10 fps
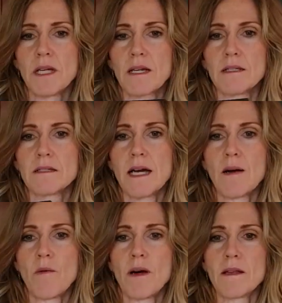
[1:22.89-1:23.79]
because
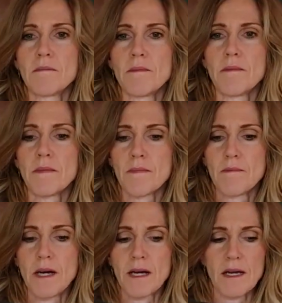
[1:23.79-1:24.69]
I want
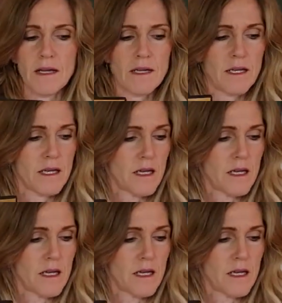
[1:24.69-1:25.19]
my